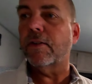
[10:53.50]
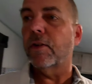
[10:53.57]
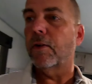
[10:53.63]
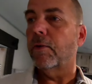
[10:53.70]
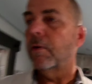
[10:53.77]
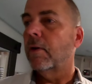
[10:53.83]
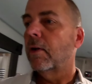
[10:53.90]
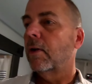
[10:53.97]

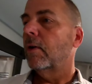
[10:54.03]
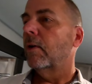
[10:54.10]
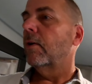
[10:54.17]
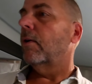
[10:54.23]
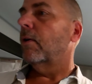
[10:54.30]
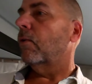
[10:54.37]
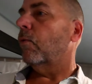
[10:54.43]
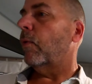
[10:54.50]
to,
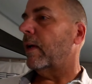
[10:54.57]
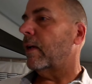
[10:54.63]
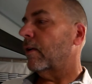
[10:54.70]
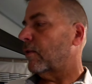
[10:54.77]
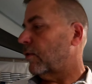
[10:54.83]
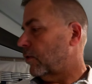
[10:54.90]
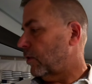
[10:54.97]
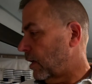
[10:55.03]
we could
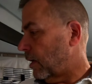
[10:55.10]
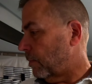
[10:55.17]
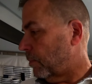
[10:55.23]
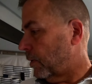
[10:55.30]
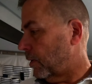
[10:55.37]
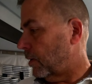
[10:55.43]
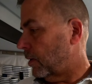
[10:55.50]
sleep